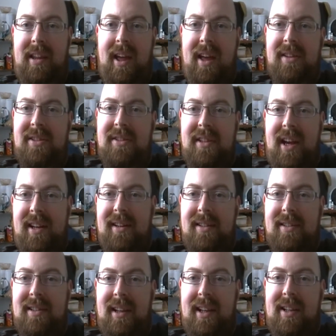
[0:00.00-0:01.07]
yes, that
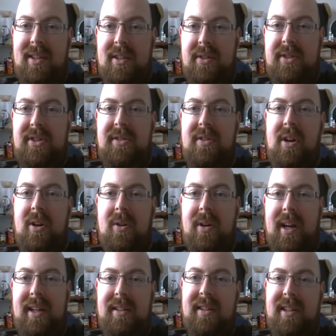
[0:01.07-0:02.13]
looked like a little
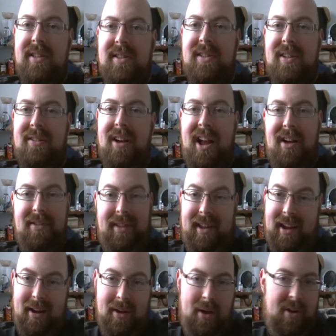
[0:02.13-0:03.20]
snow had kissed the
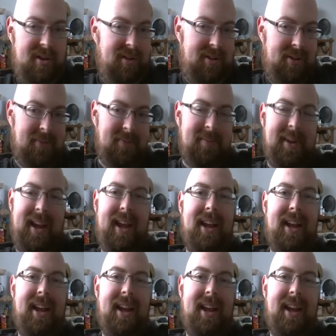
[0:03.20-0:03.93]
ground there. Oh